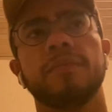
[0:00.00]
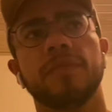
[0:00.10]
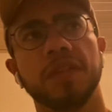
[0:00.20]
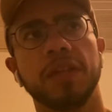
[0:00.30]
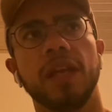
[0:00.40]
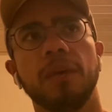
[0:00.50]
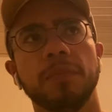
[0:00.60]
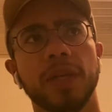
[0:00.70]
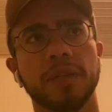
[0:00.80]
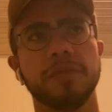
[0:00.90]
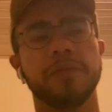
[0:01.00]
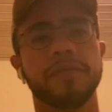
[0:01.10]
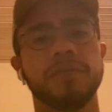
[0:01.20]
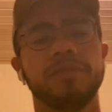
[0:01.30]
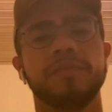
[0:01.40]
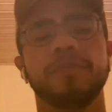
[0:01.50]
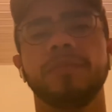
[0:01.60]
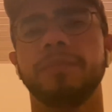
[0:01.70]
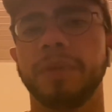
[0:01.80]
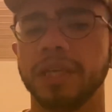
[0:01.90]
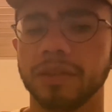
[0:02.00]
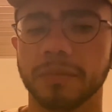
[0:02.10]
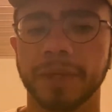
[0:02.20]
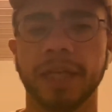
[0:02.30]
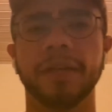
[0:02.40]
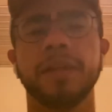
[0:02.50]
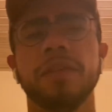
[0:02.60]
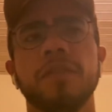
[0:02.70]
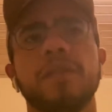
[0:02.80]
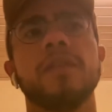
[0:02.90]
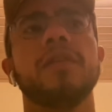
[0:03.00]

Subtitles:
the dilemma of being a man is